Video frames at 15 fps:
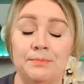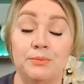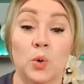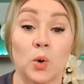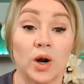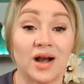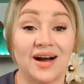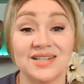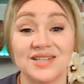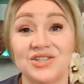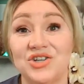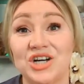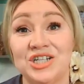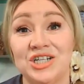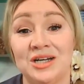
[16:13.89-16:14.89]
Poor
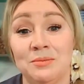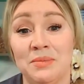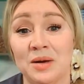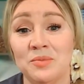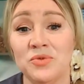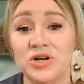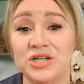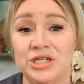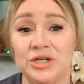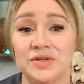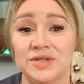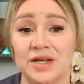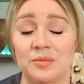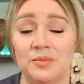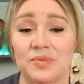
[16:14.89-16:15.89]
concentration and memory
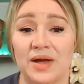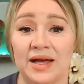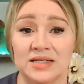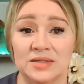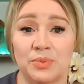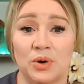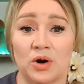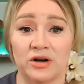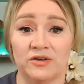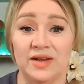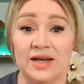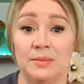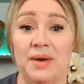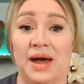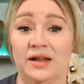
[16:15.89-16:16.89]
shows up as part of
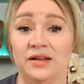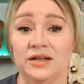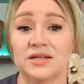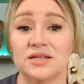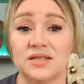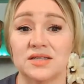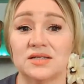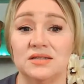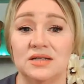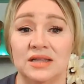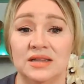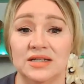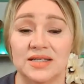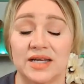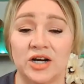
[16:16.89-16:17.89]
an imbalance
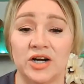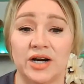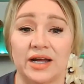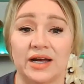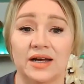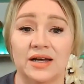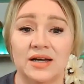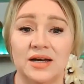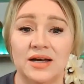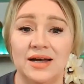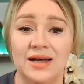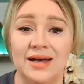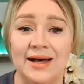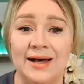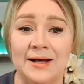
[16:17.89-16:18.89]
in this area.
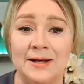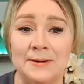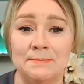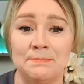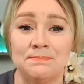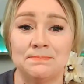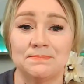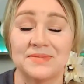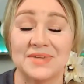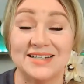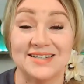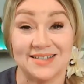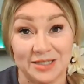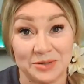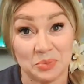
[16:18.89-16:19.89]
um,
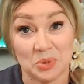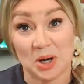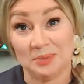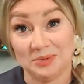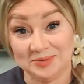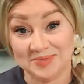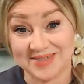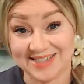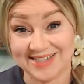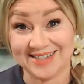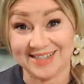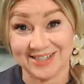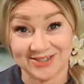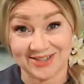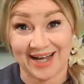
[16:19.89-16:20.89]
Sleep problems.
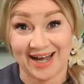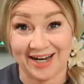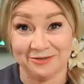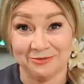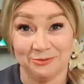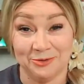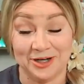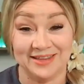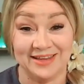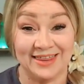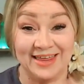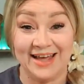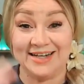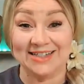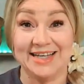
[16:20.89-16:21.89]
This is kind of one of the
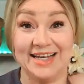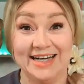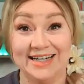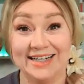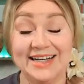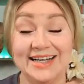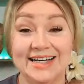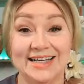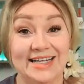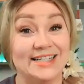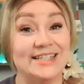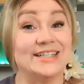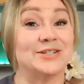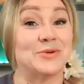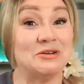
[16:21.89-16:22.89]
things
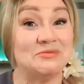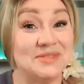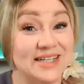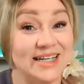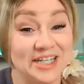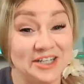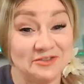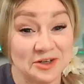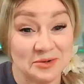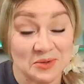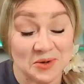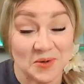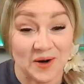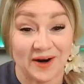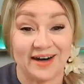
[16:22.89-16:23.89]
it disrupts it even
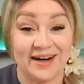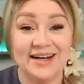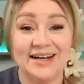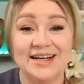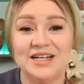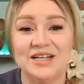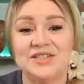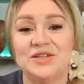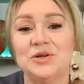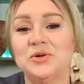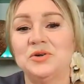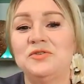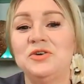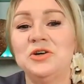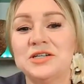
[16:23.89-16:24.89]
more.
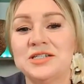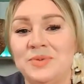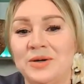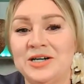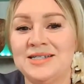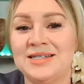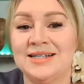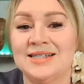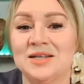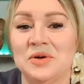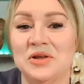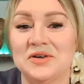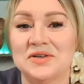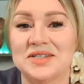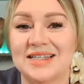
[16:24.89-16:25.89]
So if you're experiencing some
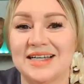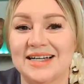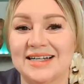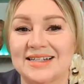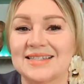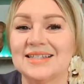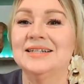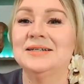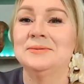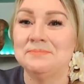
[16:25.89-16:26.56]
of those things,